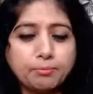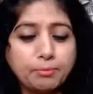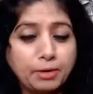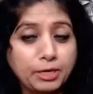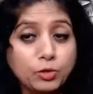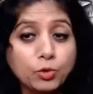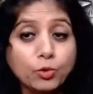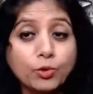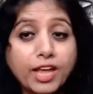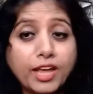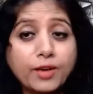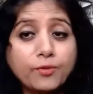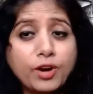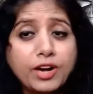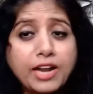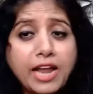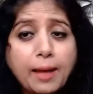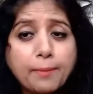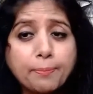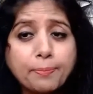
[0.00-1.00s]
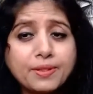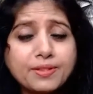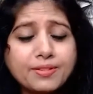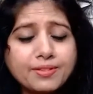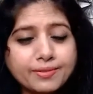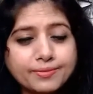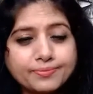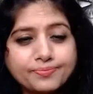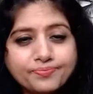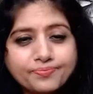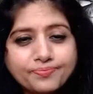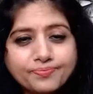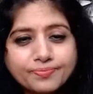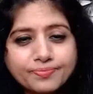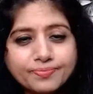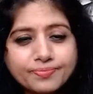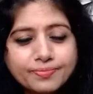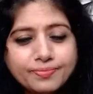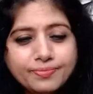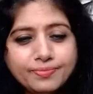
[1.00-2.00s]
But today what happens?
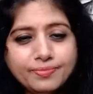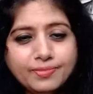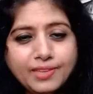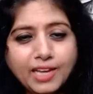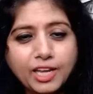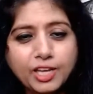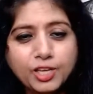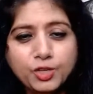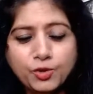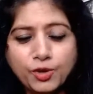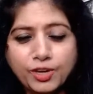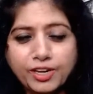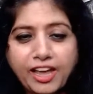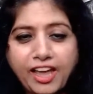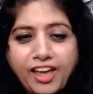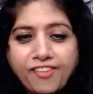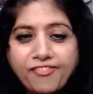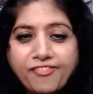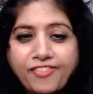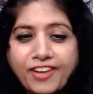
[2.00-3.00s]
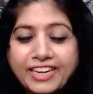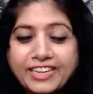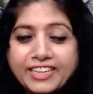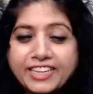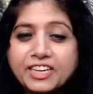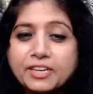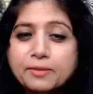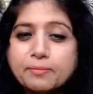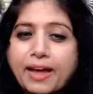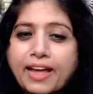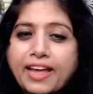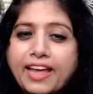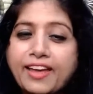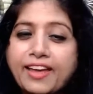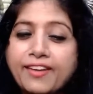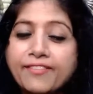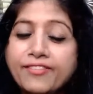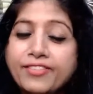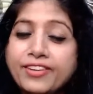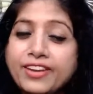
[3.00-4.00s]
You are affected by
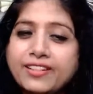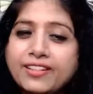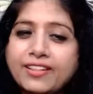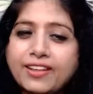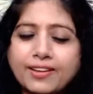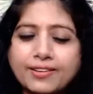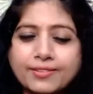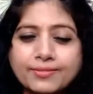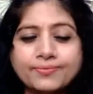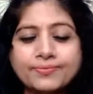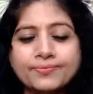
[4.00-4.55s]
everything.